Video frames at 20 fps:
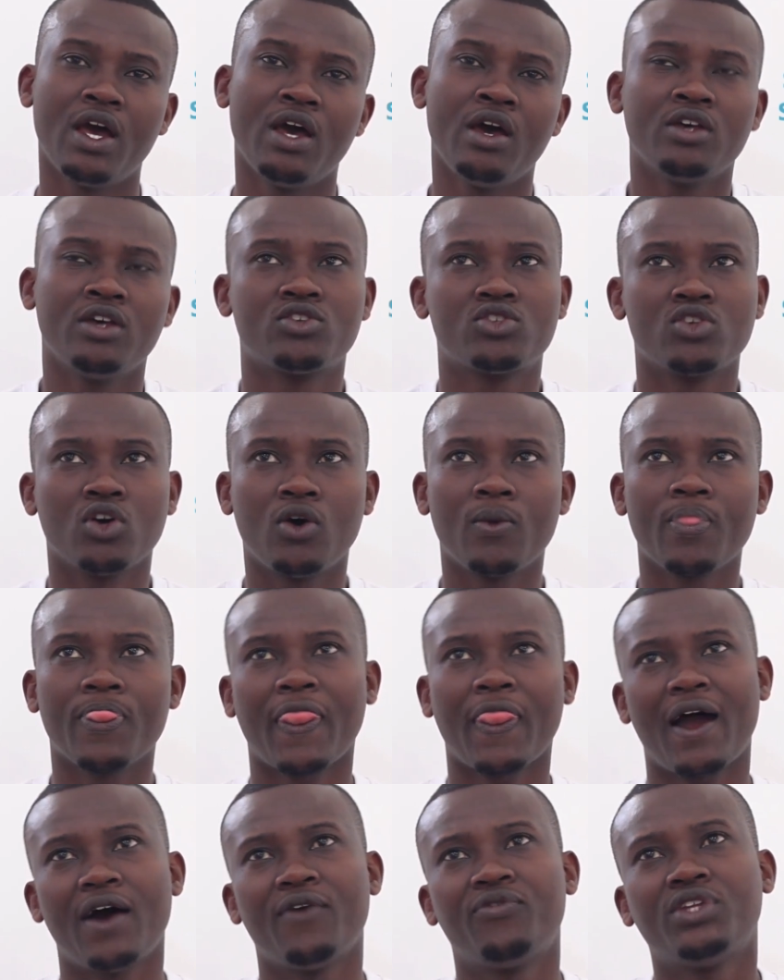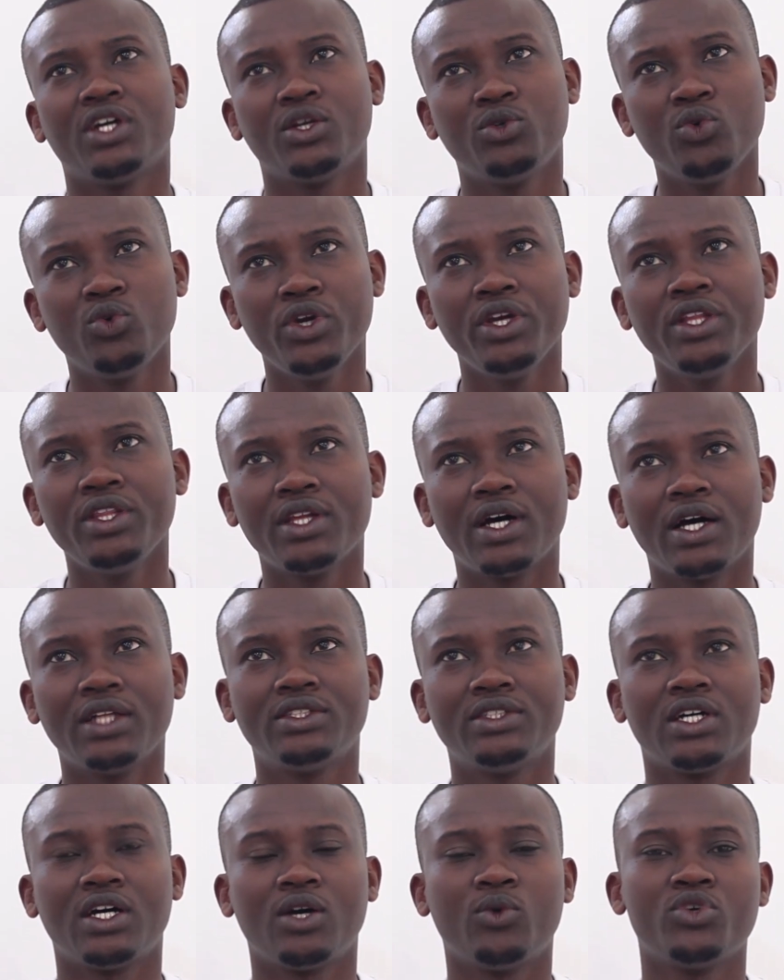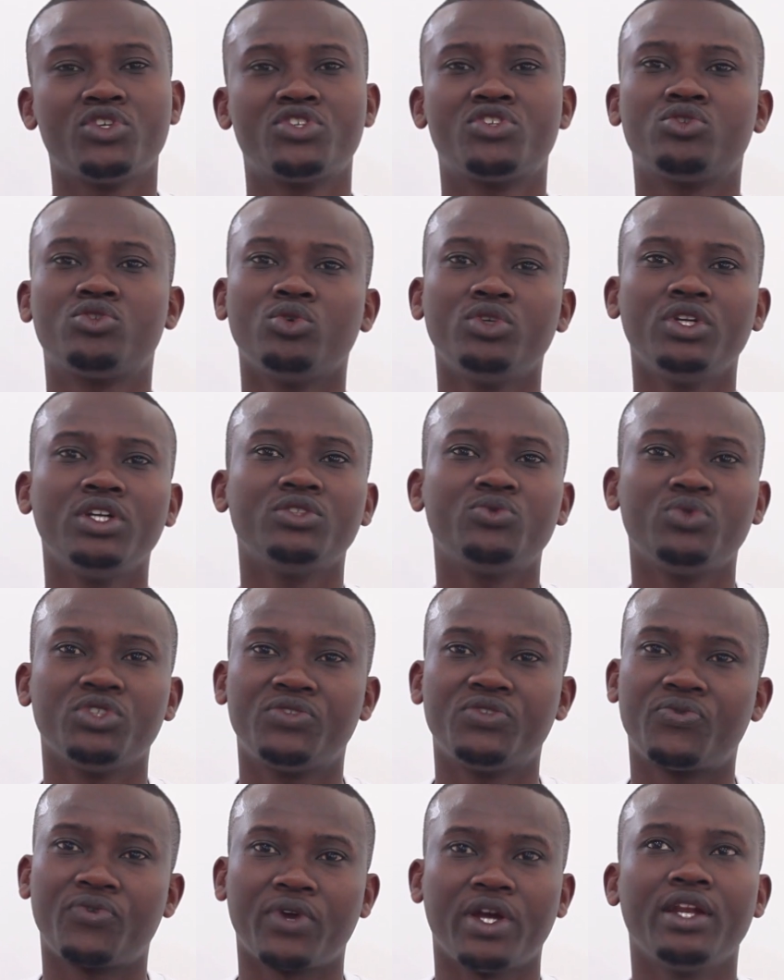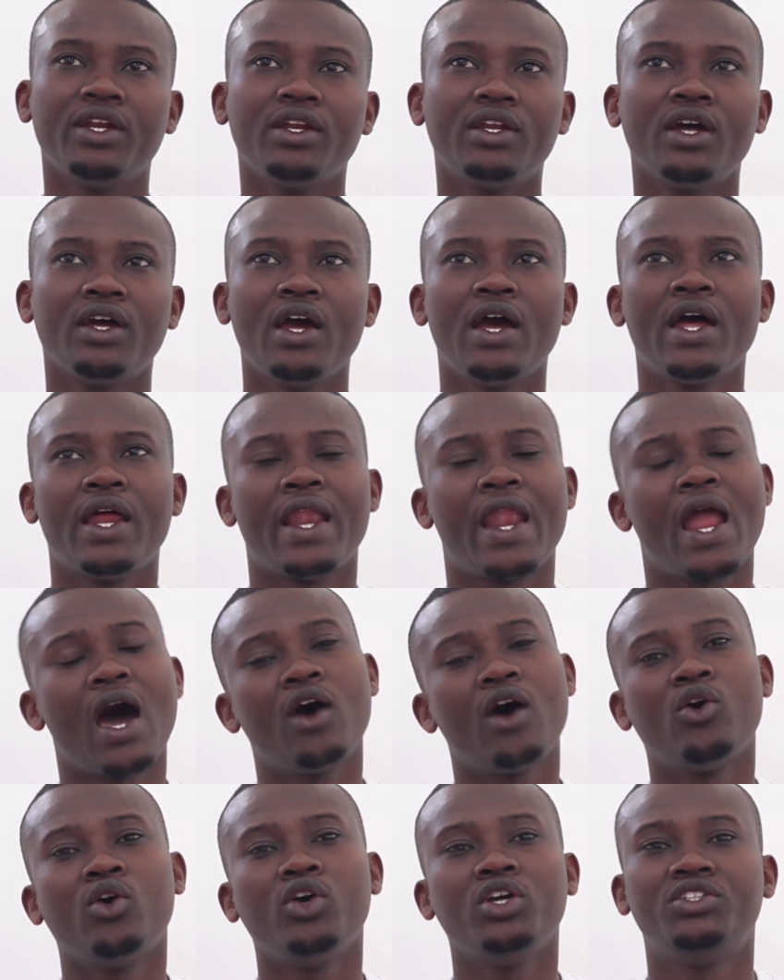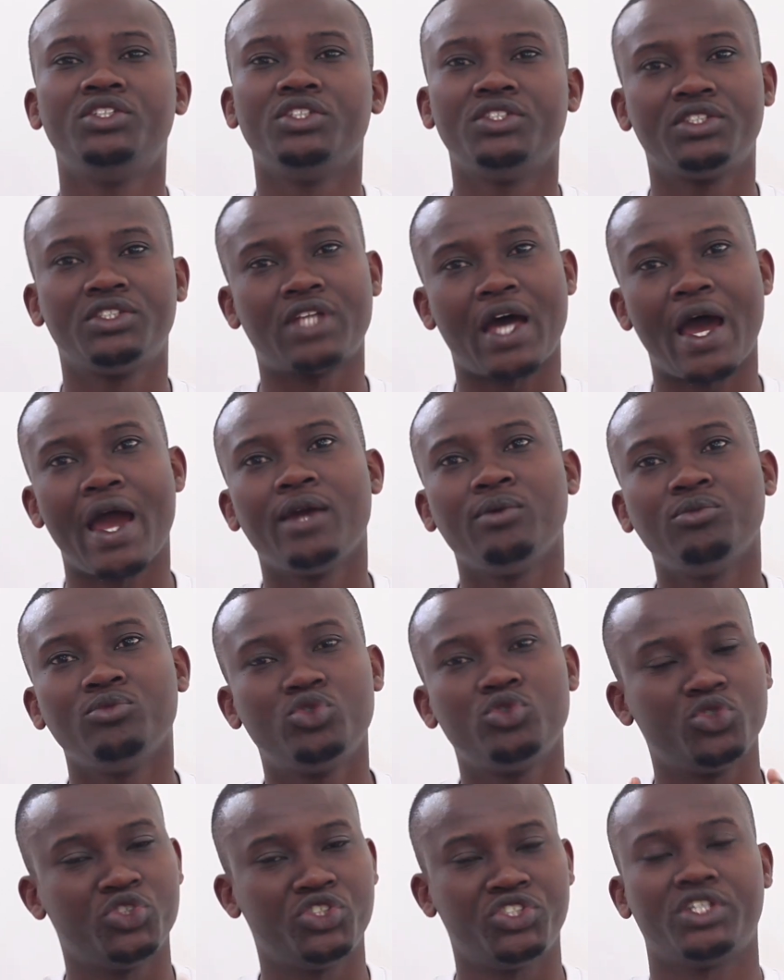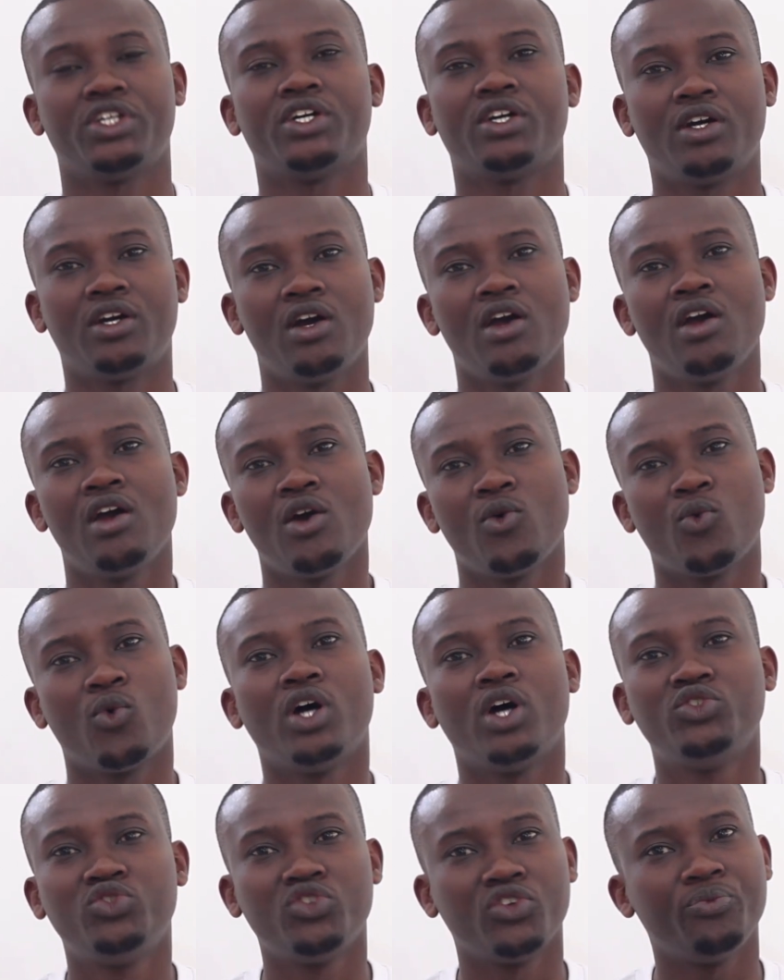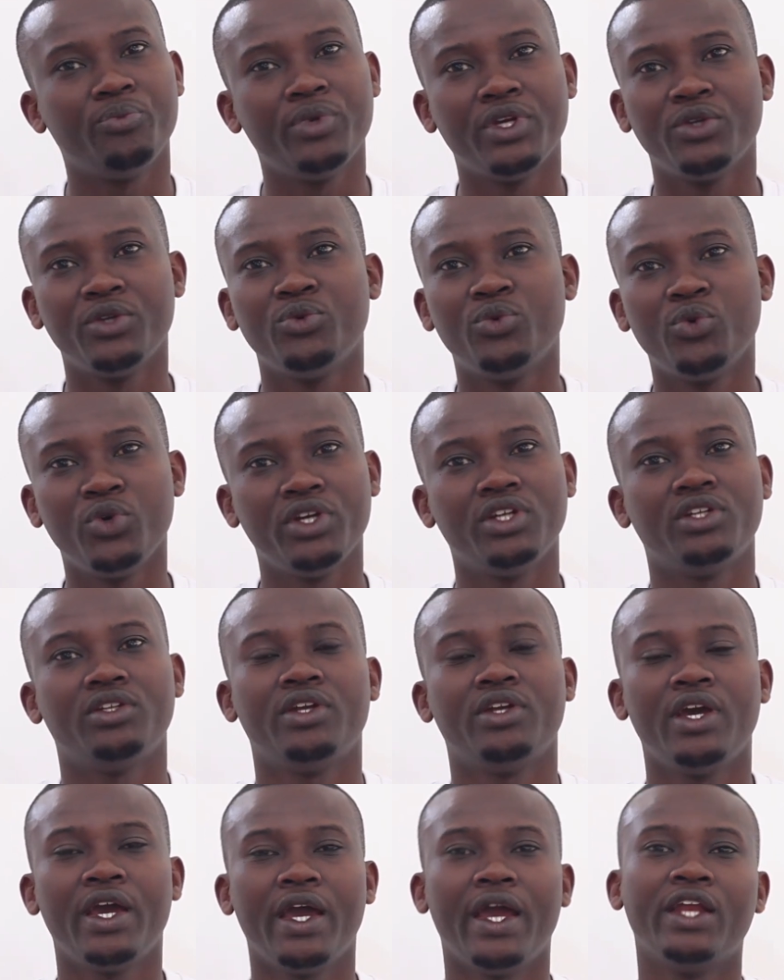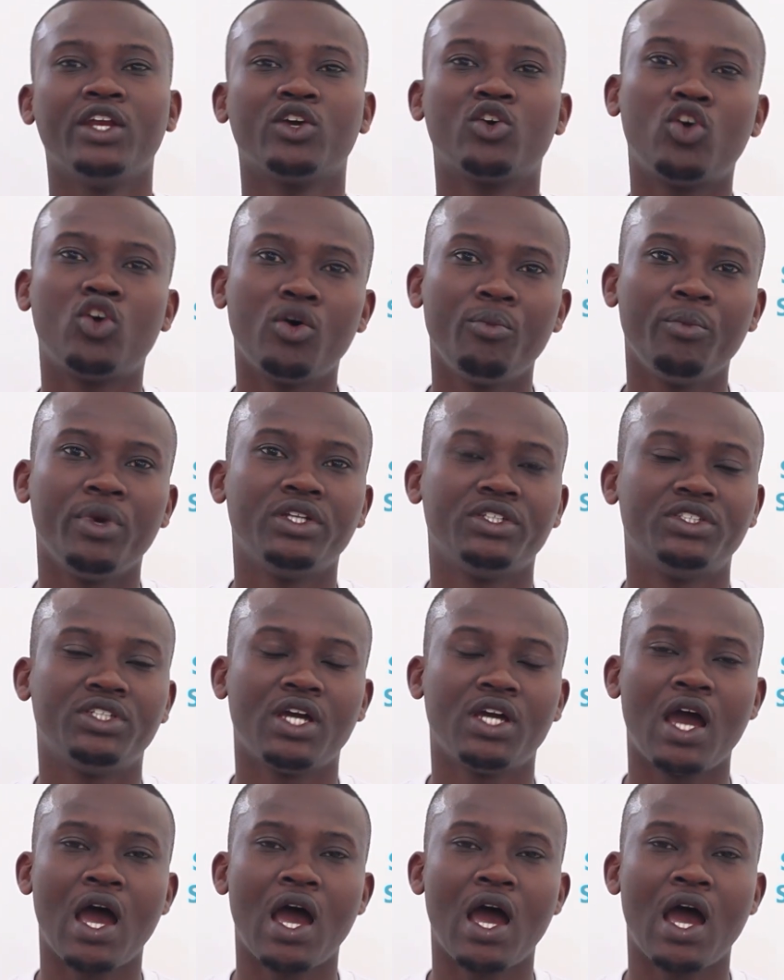So after doing that with students, with friends, now it is time to share what you've been doing and comment.